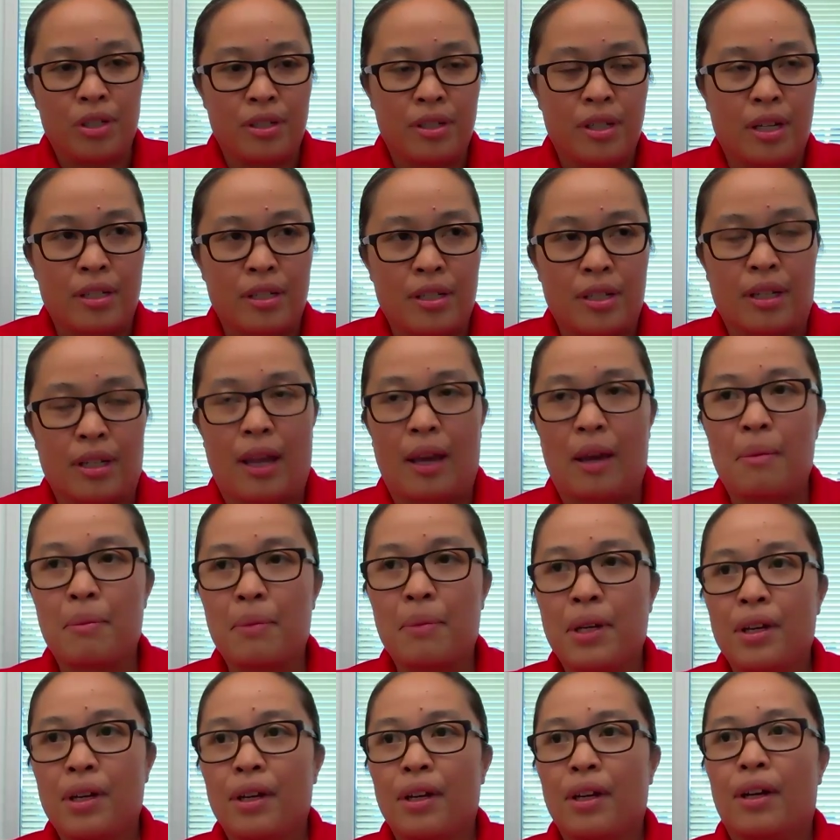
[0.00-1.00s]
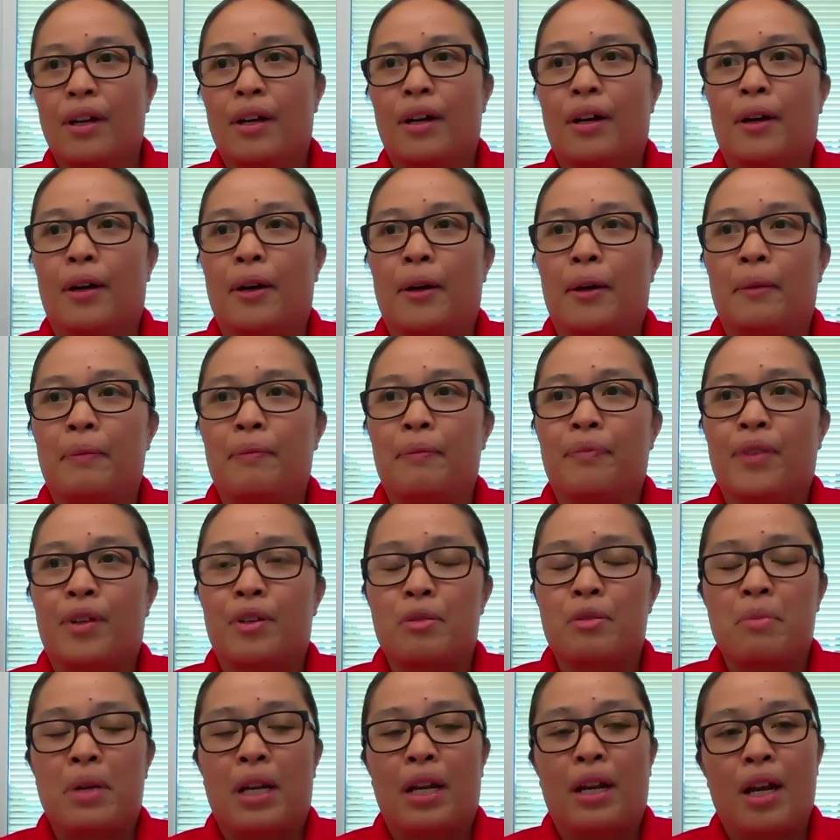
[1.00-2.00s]
is TekSynap. Um,
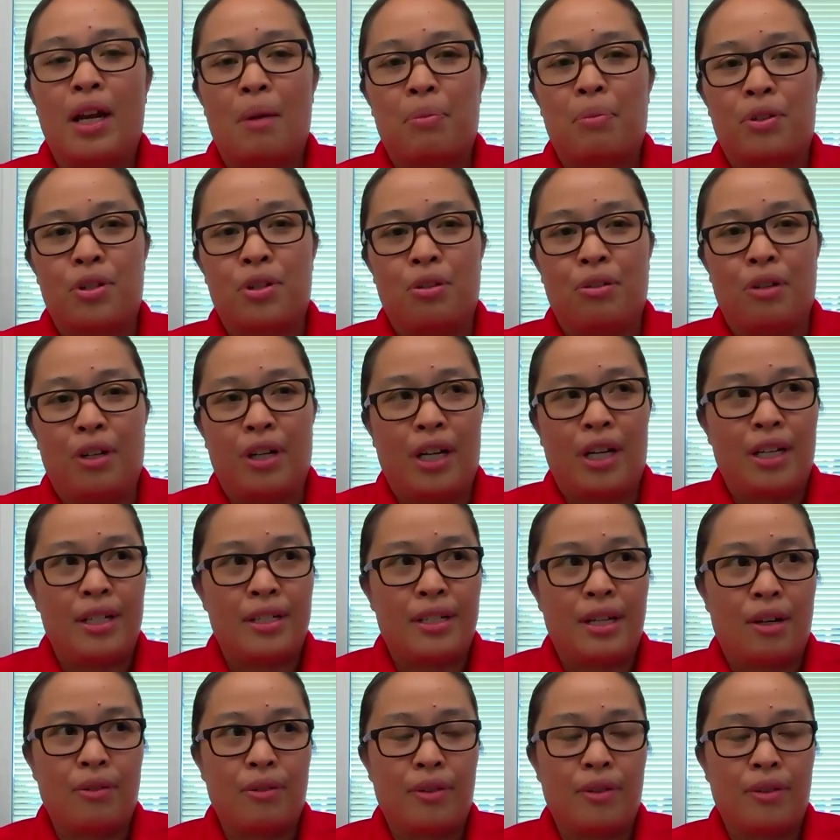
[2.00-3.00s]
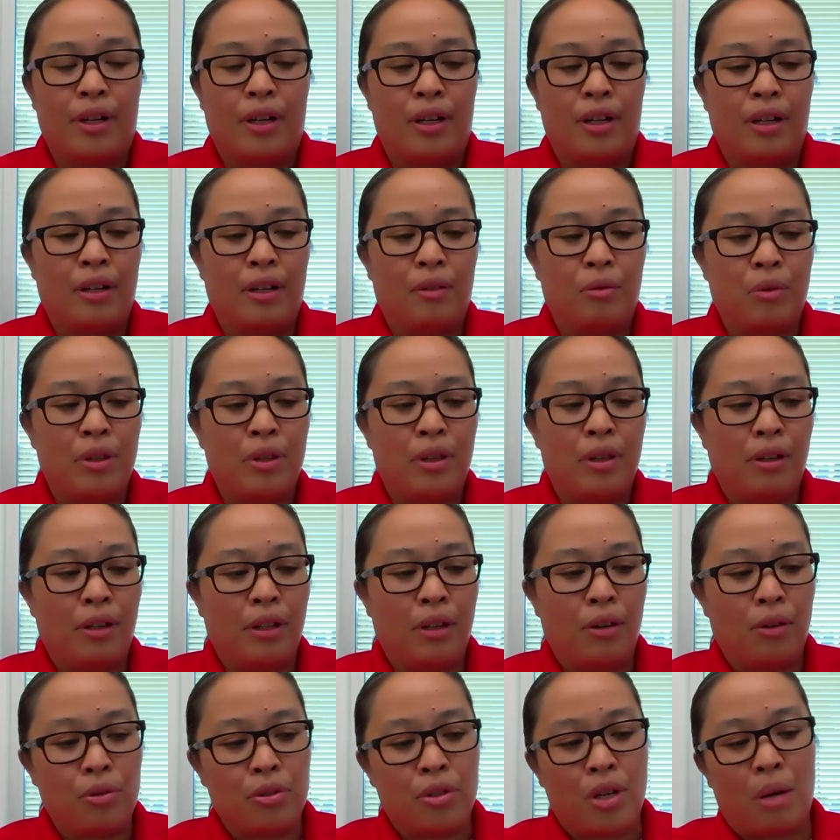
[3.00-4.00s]
there's many opportunities out there, and within
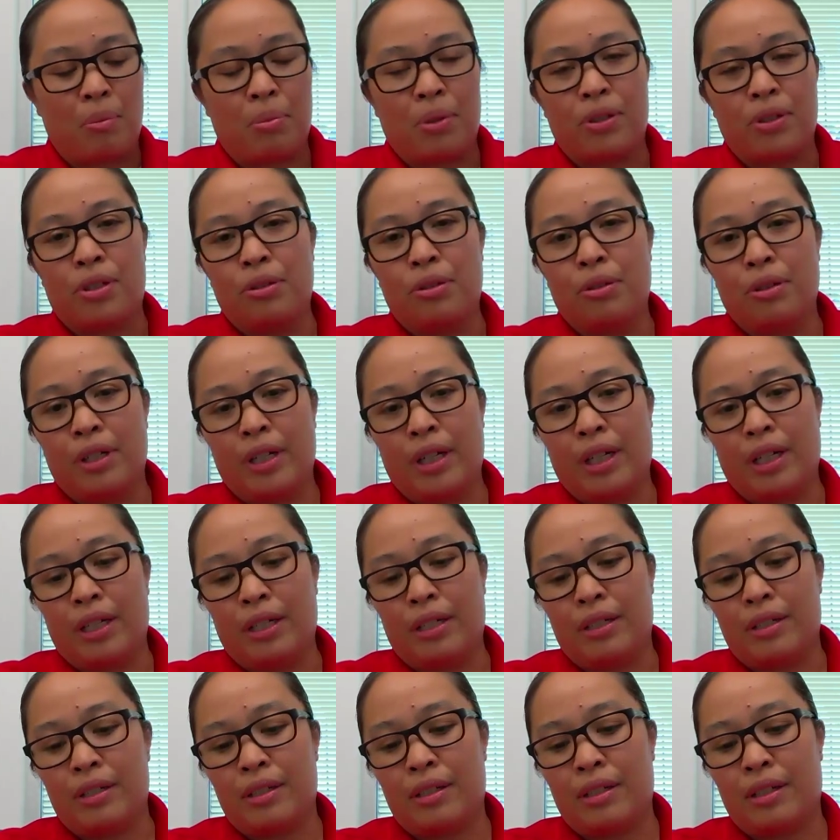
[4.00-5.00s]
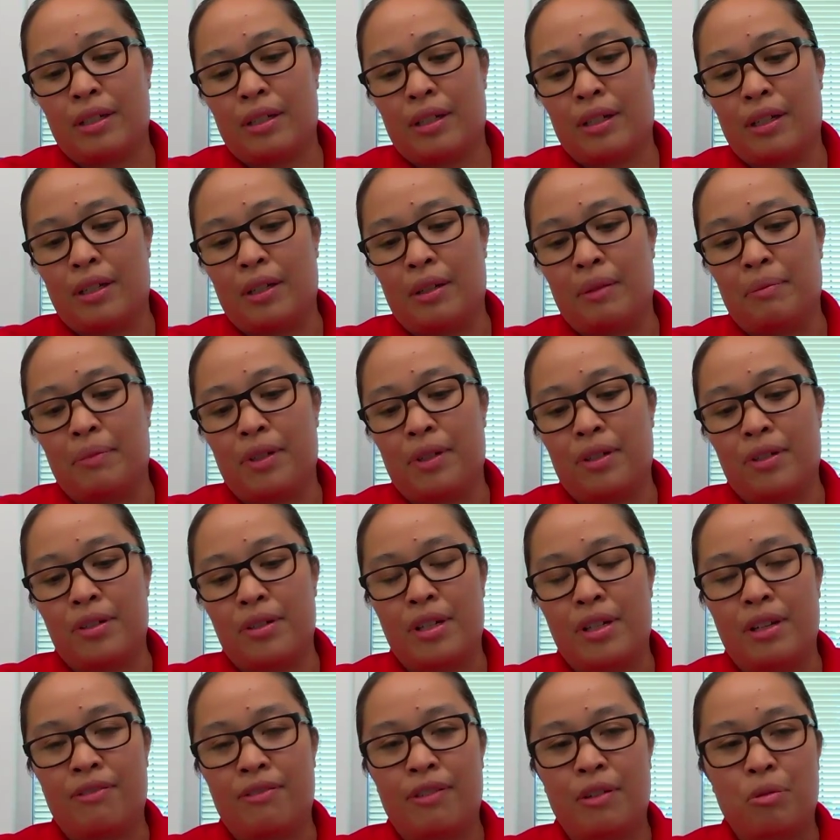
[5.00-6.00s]
those opportunities, um, there's
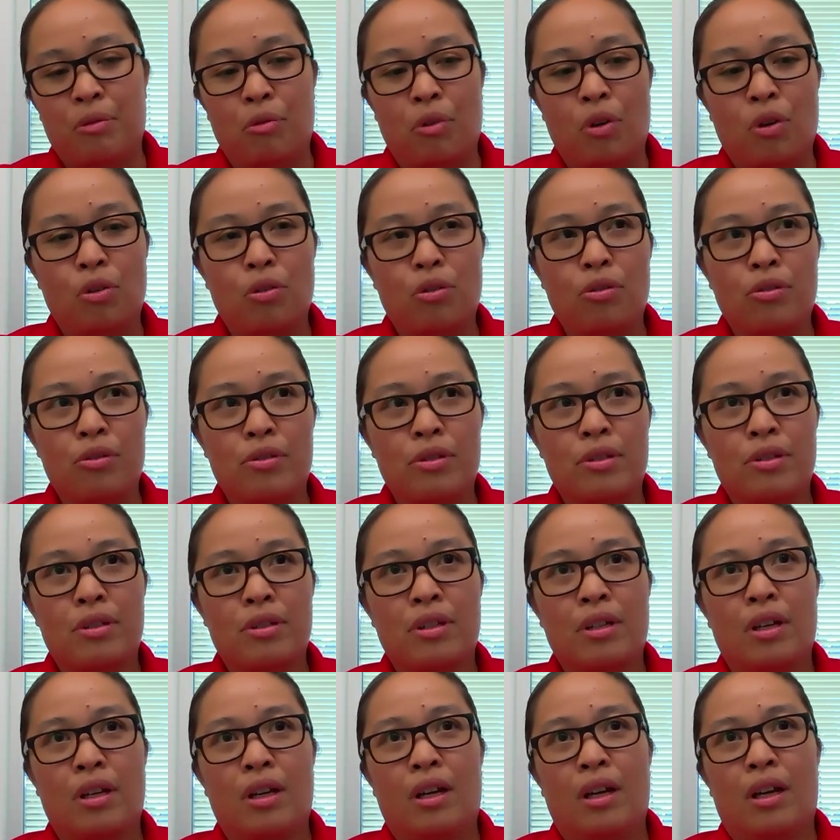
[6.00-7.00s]
different roles